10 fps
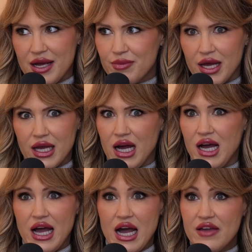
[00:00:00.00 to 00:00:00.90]
I'm like,
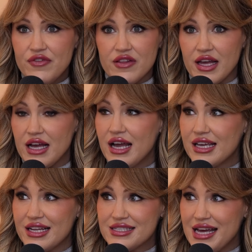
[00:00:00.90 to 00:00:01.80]
I feel like I
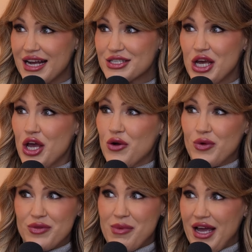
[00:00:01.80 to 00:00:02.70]
get attacked
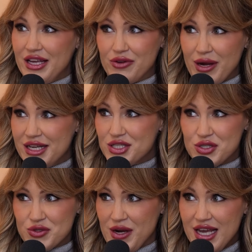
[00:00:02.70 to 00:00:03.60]
with my
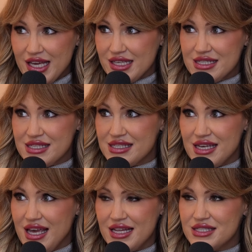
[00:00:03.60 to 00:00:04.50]
greatest strengths.
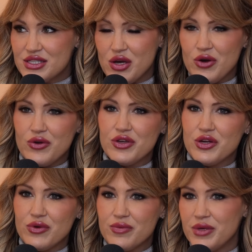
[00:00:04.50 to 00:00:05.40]
And so, you
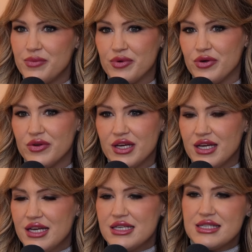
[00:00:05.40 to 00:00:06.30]
know, with people
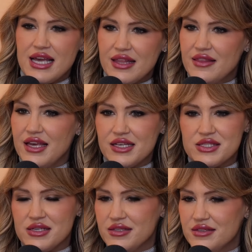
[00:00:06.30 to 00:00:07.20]
saying
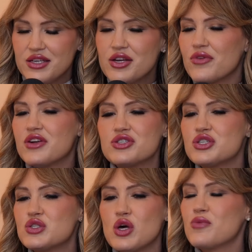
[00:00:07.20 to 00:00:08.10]
things, you know, there's
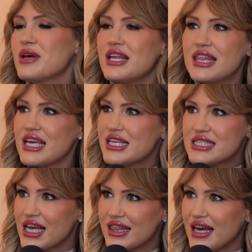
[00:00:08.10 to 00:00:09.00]
just so many
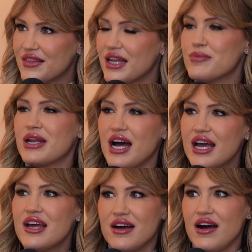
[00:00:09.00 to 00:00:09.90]
things like that, but
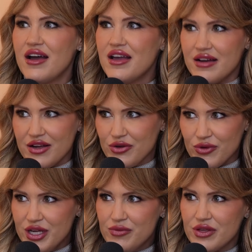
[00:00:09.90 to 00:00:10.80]
I
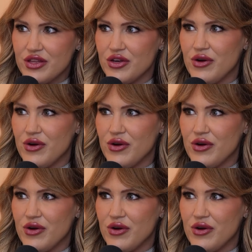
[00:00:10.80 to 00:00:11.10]
agree with you.